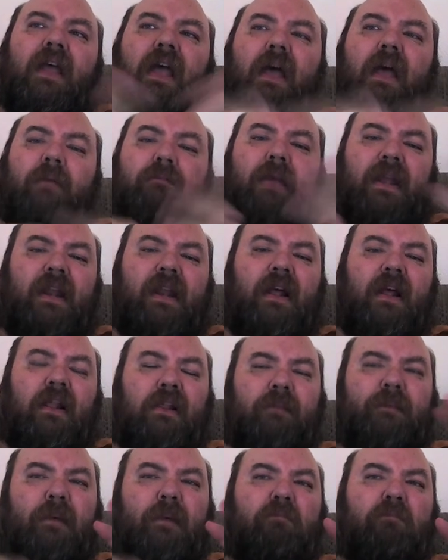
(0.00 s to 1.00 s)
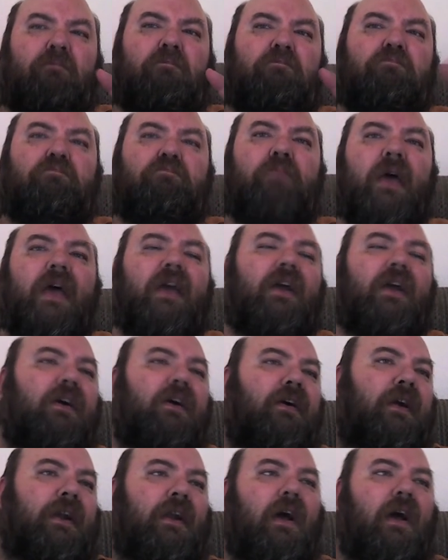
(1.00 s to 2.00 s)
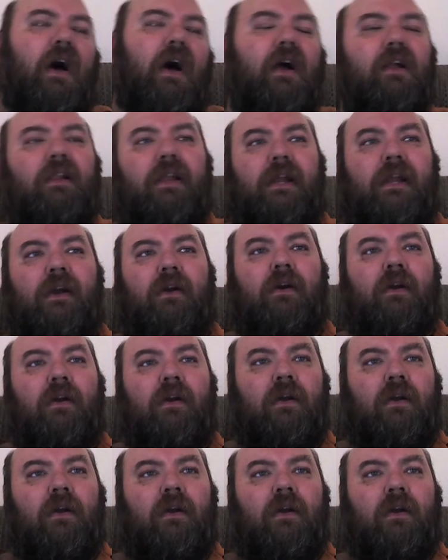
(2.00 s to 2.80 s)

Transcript: and made it a little bit bigger and uglier